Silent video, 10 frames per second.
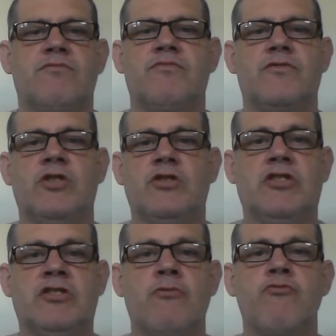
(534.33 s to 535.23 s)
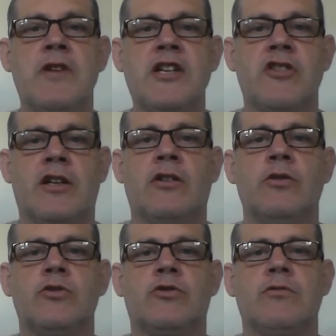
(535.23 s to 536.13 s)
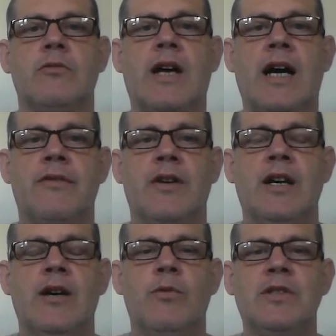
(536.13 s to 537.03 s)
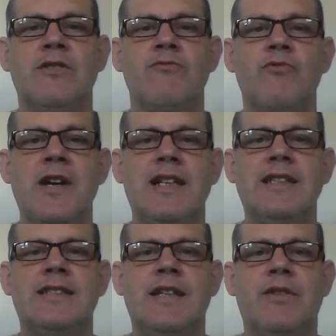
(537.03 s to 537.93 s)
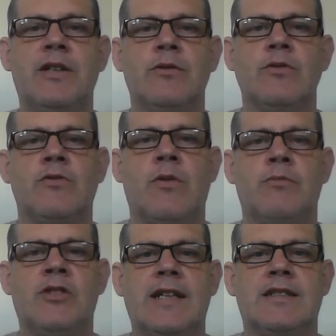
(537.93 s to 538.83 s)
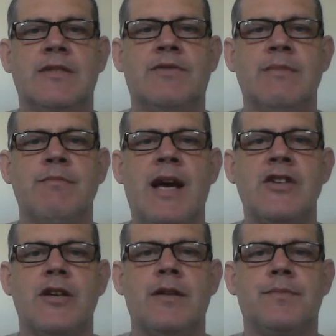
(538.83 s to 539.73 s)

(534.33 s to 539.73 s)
such as a richer cultural life, which are really difficult to objectively measure.